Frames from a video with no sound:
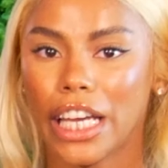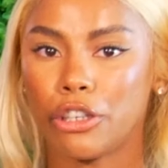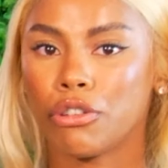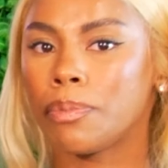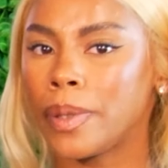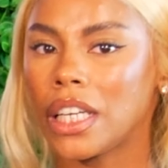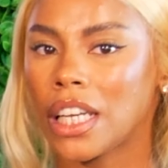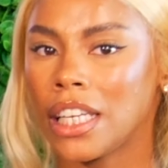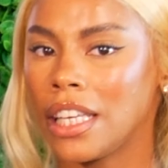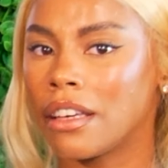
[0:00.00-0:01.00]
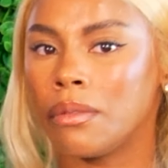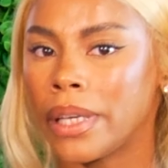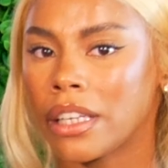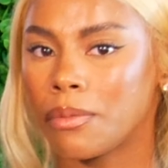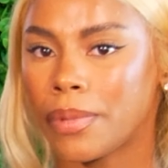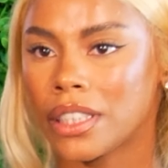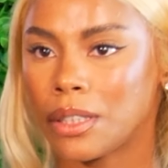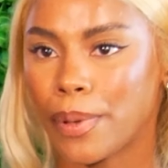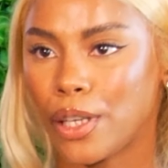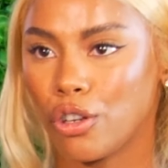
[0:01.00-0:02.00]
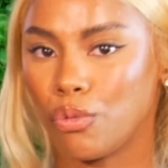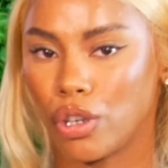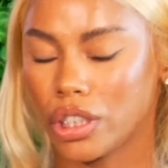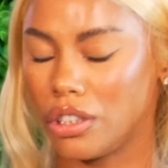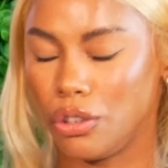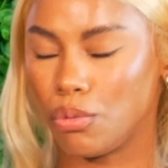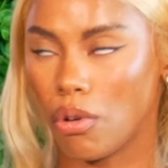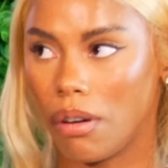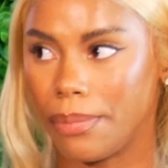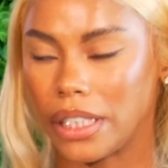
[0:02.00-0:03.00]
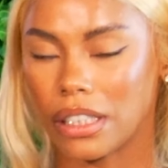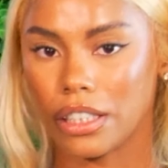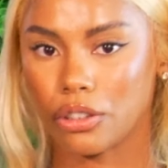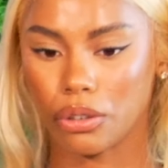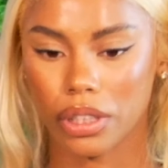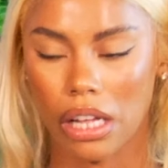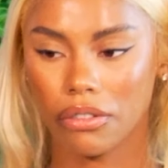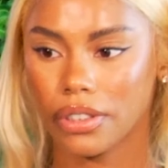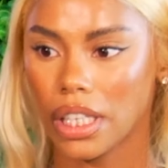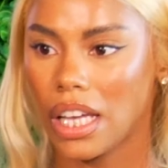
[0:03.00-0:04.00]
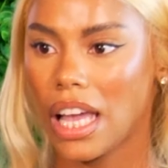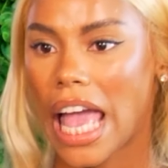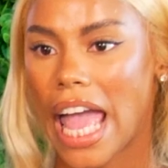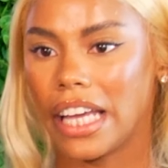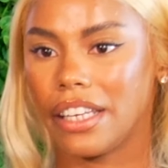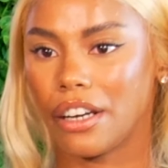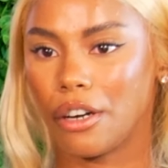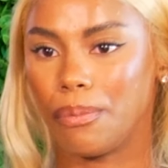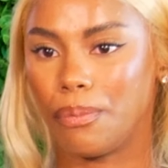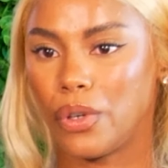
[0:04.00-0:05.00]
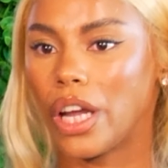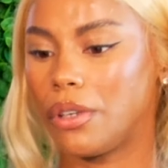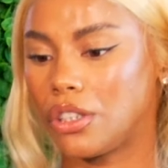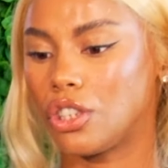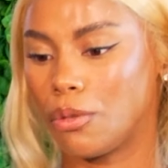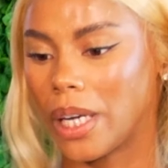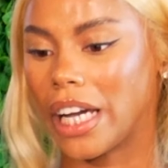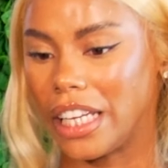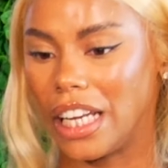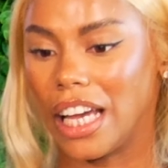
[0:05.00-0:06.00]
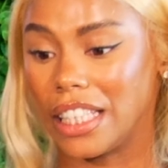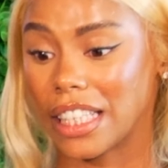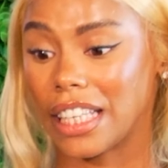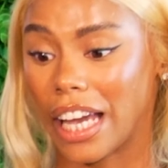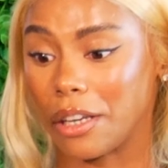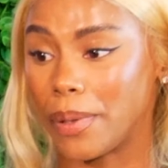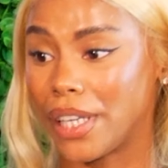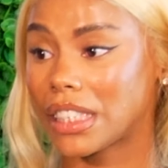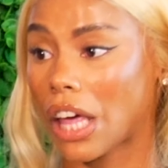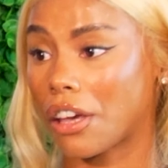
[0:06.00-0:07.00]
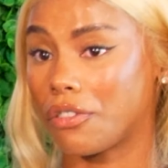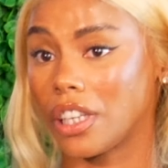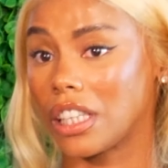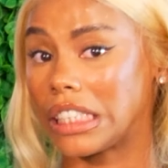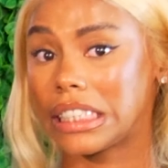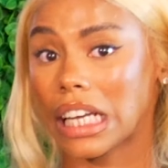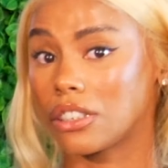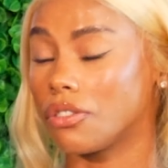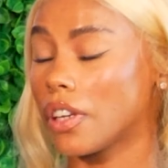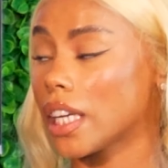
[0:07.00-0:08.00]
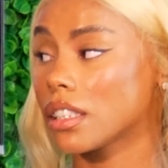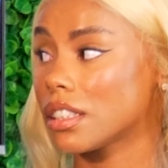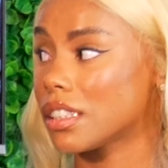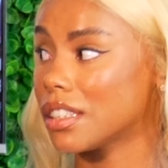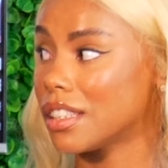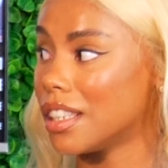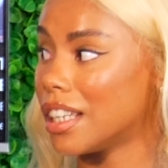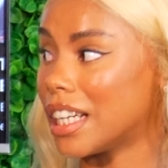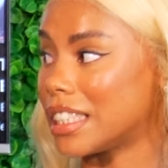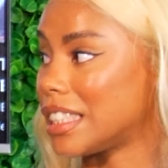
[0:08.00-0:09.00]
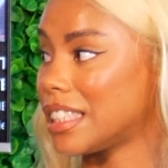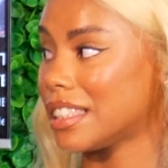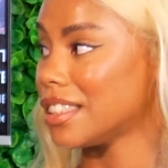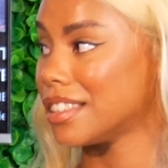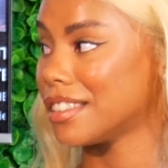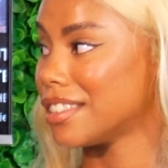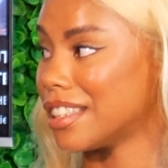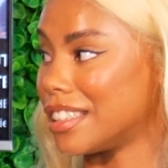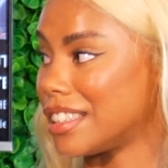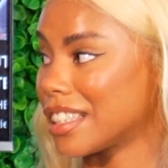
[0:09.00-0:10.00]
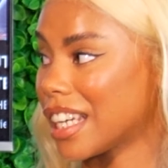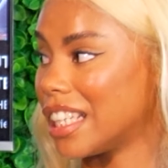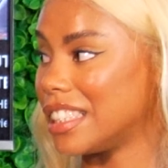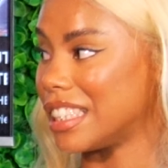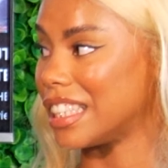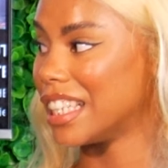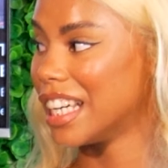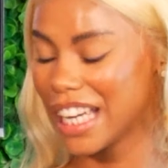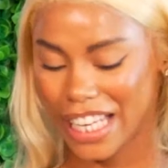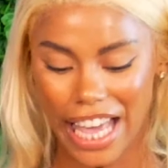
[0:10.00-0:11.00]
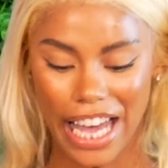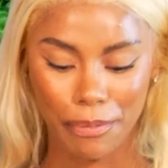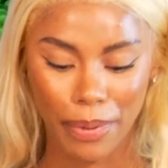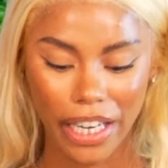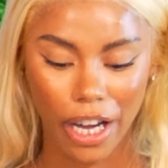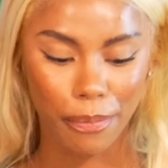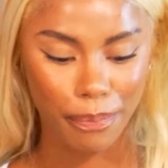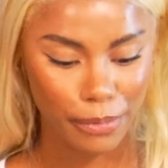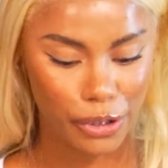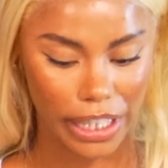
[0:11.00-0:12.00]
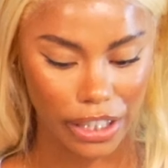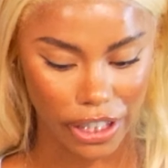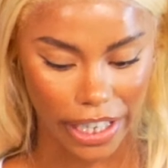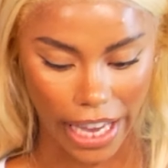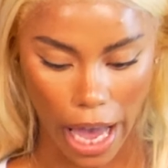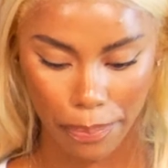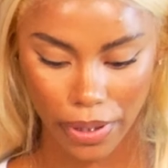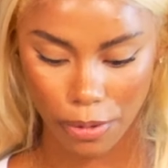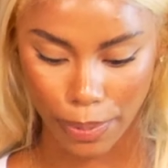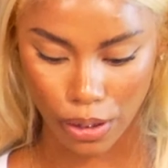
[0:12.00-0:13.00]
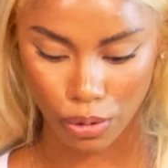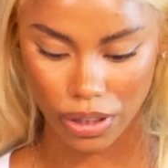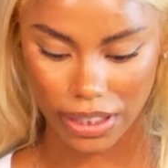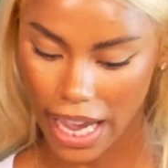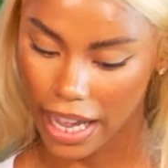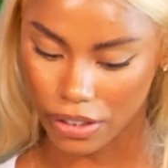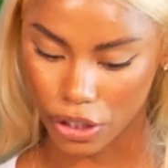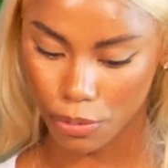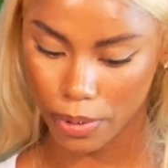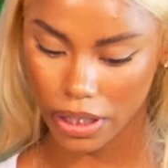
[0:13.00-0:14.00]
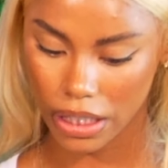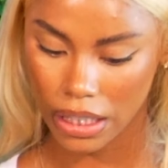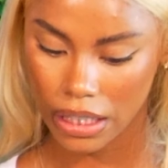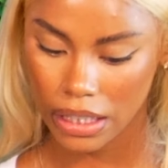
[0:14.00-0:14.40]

like European and either American based, depending on what you are mentally to yourself. And um, when I went to Joburg, I realized that like being South African is such a flex. Mm. It's it's it's a, it's a, big thing, yeah. Yeah, but um, DJing happened because yeah, Joburg,